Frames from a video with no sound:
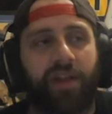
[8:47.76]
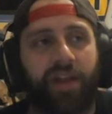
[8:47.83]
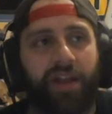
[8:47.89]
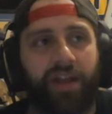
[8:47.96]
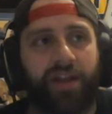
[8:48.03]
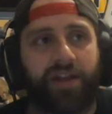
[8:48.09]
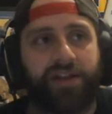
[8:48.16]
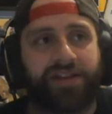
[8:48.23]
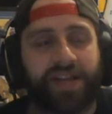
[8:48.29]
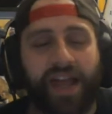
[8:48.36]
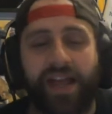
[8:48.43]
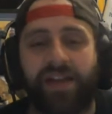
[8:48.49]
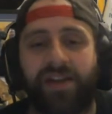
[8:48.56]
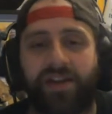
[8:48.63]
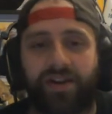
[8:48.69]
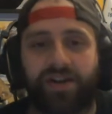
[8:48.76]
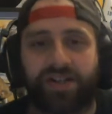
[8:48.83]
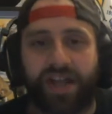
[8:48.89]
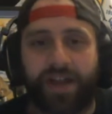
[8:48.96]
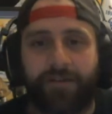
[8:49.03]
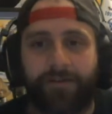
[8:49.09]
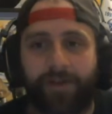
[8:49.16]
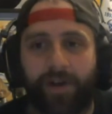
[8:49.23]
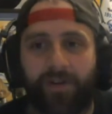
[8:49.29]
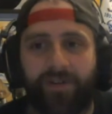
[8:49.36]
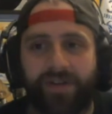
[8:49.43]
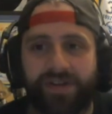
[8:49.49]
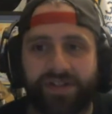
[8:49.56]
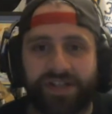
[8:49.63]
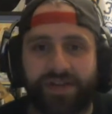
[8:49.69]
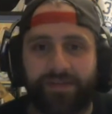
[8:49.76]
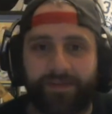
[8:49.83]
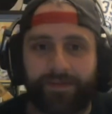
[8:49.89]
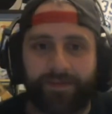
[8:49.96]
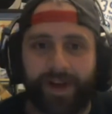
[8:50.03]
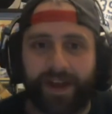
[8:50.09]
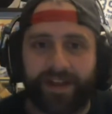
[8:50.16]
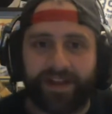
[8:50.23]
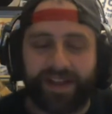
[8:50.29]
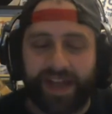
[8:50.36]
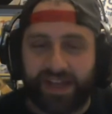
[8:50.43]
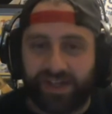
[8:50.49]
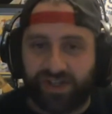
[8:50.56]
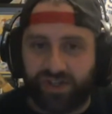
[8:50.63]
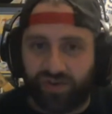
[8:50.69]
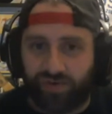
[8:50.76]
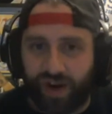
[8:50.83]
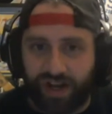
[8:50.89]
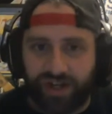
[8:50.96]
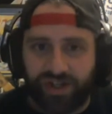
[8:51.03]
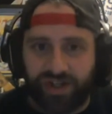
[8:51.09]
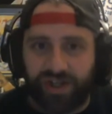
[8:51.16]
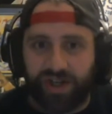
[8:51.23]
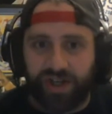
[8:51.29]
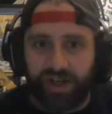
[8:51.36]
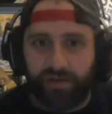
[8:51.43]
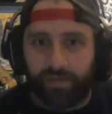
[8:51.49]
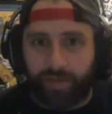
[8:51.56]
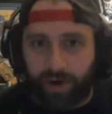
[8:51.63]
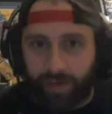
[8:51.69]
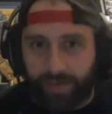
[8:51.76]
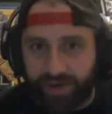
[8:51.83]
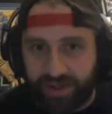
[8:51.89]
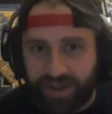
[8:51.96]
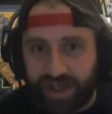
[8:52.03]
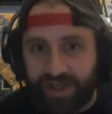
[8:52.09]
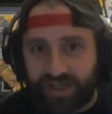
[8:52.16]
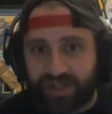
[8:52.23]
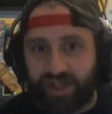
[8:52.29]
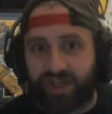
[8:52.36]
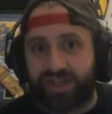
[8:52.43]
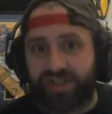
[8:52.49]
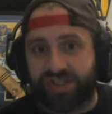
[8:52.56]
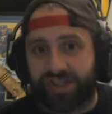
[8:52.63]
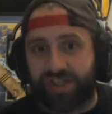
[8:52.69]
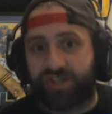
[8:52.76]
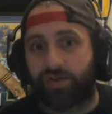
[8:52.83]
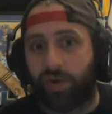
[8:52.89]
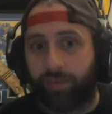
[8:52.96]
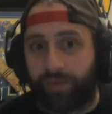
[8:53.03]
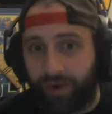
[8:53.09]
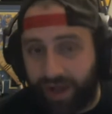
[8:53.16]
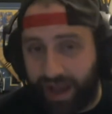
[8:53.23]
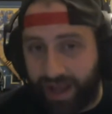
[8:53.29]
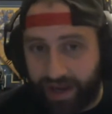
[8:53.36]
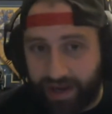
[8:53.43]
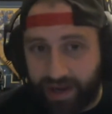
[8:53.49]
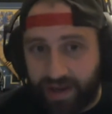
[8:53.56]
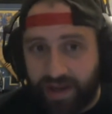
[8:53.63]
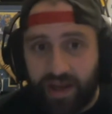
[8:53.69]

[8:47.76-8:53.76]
in 10 years, I felt this team finally has direction and purpose and is going to stick to a plan.